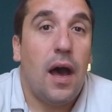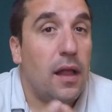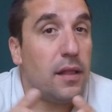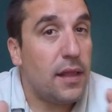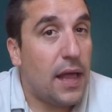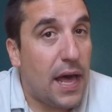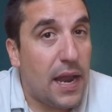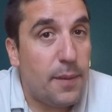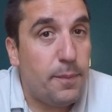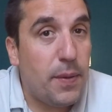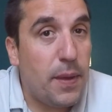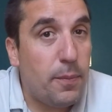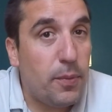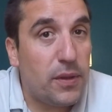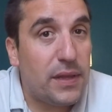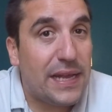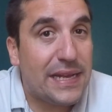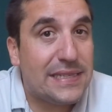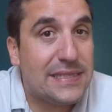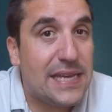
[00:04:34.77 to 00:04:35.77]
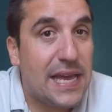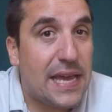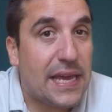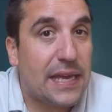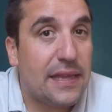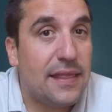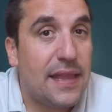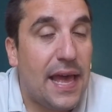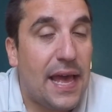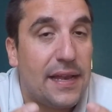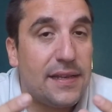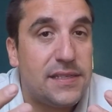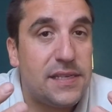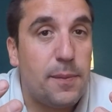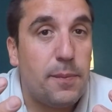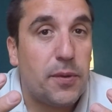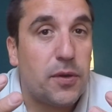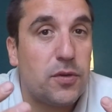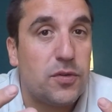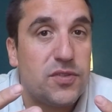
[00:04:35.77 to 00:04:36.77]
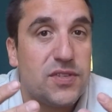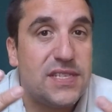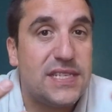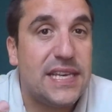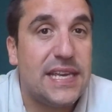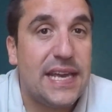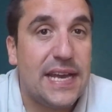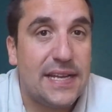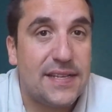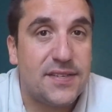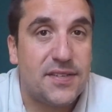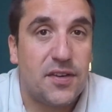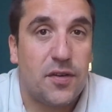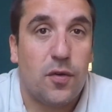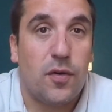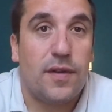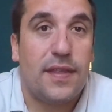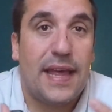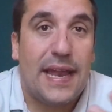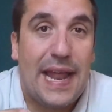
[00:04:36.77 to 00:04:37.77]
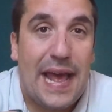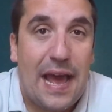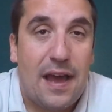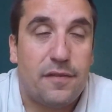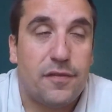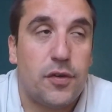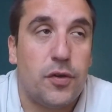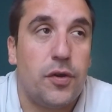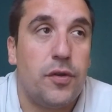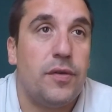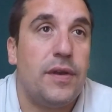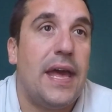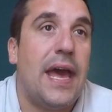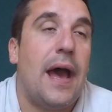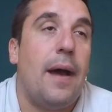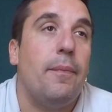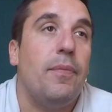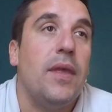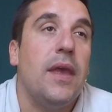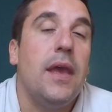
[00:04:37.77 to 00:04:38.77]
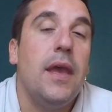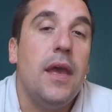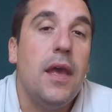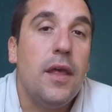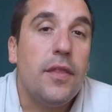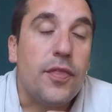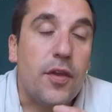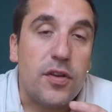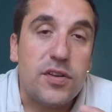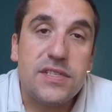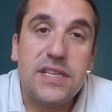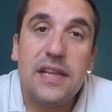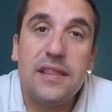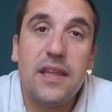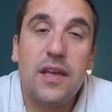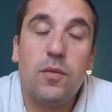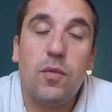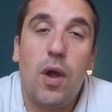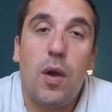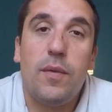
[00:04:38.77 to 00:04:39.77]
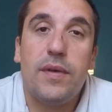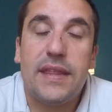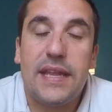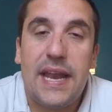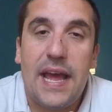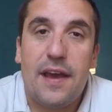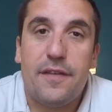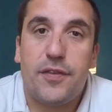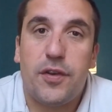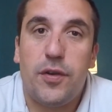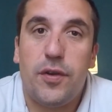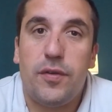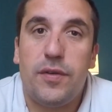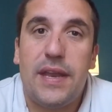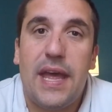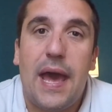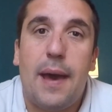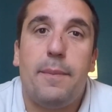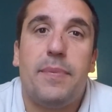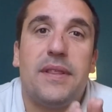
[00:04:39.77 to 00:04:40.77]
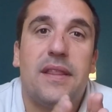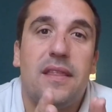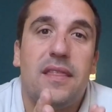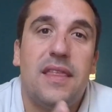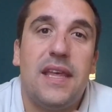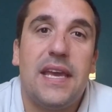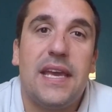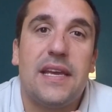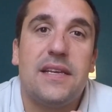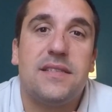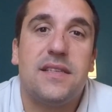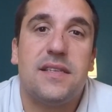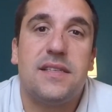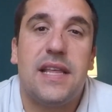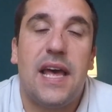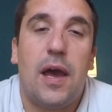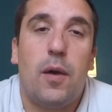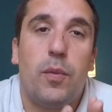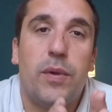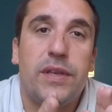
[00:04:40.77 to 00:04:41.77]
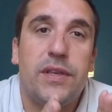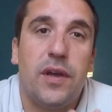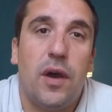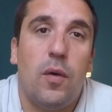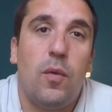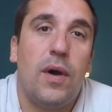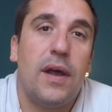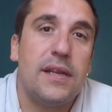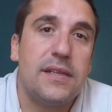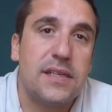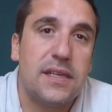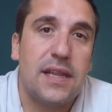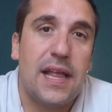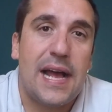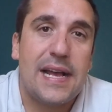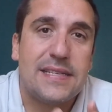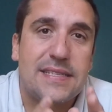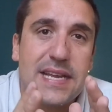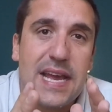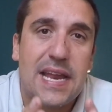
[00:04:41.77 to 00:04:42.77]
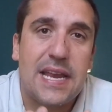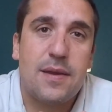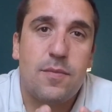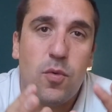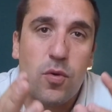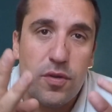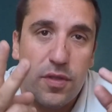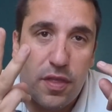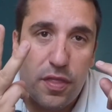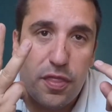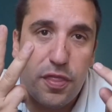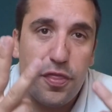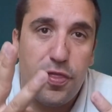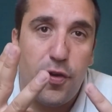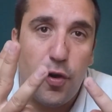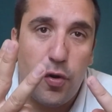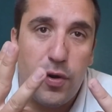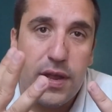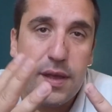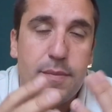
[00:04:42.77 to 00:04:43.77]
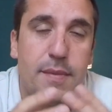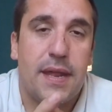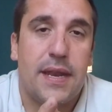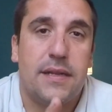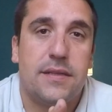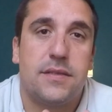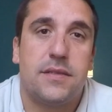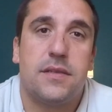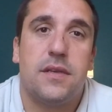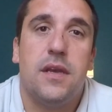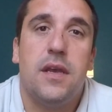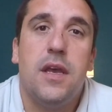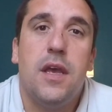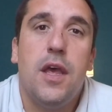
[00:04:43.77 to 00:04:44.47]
A lot of people like taking that typical siesta or that afternoon nap. There is nothing wrong with an afternoon nap, but the thing is that we don't want it to last any more than 30 minutes.